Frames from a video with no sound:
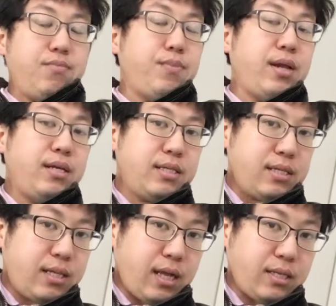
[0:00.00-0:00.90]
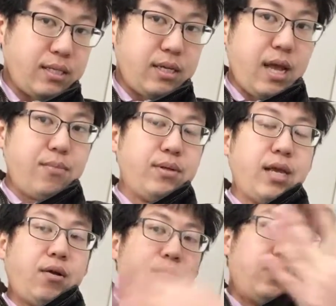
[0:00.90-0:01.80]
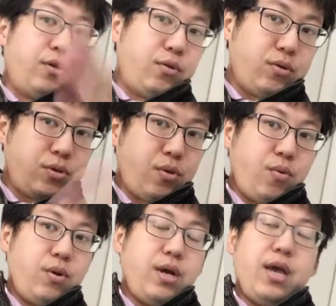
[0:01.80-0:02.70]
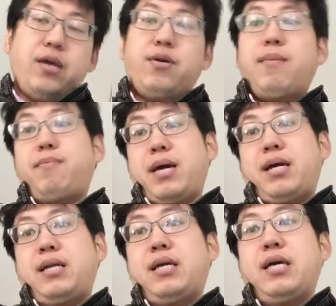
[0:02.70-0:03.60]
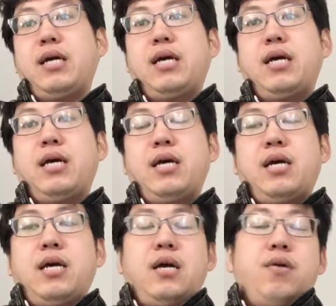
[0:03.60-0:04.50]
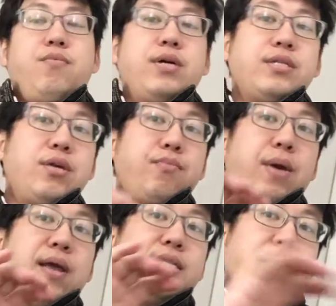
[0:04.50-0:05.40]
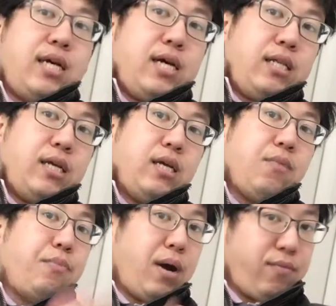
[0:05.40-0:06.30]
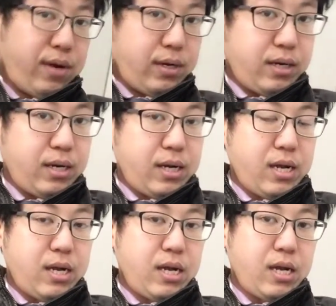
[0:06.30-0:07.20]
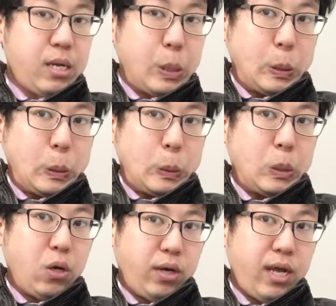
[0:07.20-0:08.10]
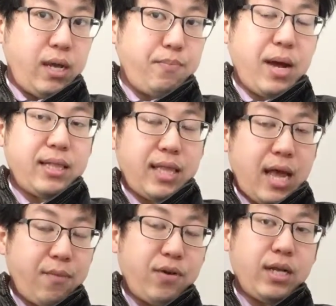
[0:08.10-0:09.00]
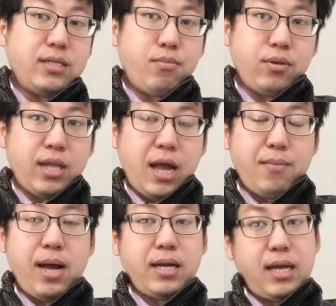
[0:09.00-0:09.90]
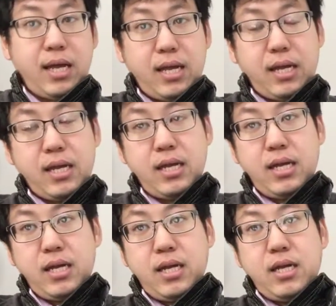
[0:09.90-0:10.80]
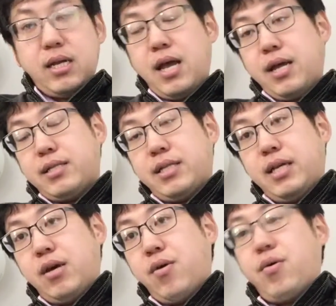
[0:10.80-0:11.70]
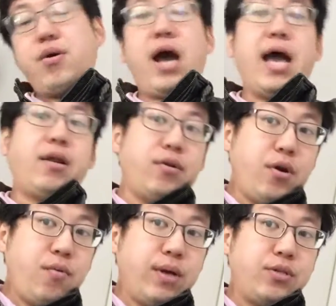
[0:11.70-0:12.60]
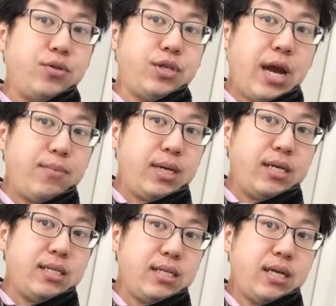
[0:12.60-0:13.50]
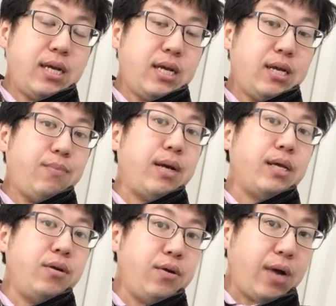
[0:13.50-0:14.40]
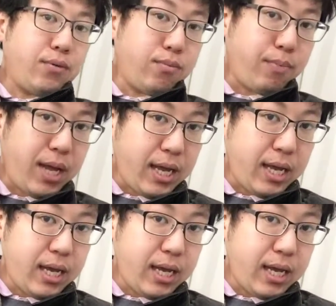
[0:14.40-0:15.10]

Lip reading: Very easy task, everyday continue to do so. You get paid. Once you pay zakat, you're perfect. Okay? Part-time, flexible time, again. CEO, I don't know what your job is, but you have to pay.